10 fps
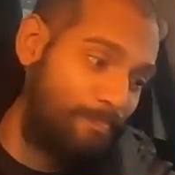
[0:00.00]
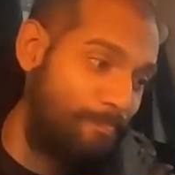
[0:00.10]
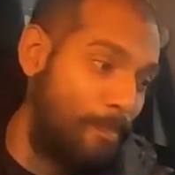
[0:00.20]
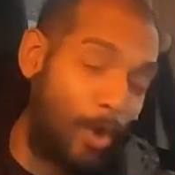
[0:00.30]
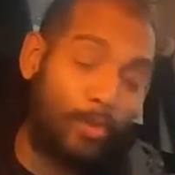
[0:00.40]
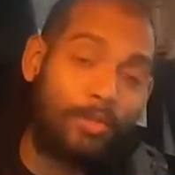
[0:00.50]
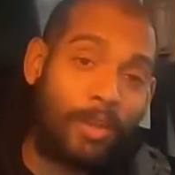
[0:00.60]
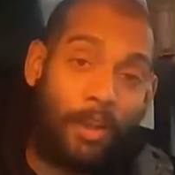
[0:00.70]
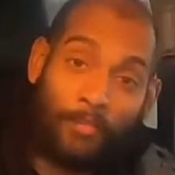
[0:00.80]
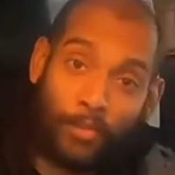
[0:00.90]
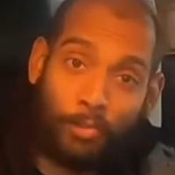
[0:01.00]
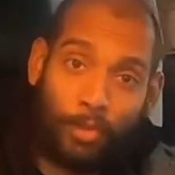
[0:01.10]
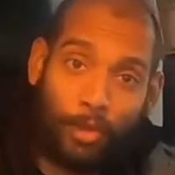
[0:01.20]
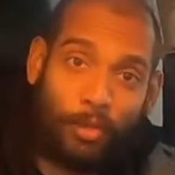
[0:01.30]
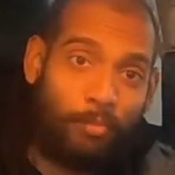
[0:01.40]
most
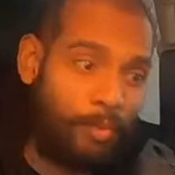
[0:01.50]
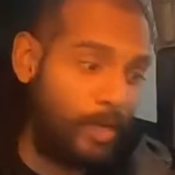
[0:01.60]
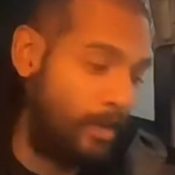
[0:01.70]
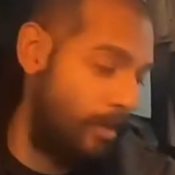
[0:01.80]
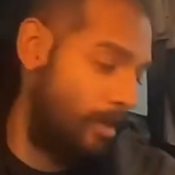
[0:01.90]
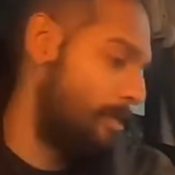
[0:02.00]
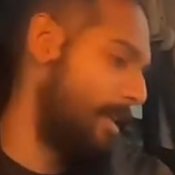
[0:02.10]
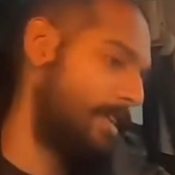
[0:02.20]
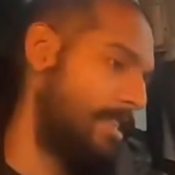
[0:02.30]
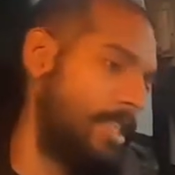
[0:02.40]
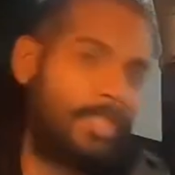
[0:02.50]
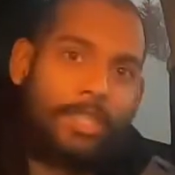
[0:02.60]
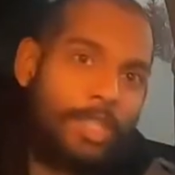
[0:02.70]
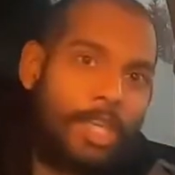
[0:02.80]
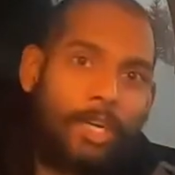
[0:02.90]
comfortable, but I guess it does
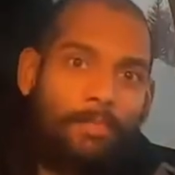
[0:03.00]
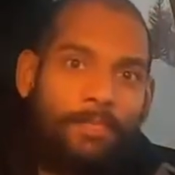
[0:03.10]
the job.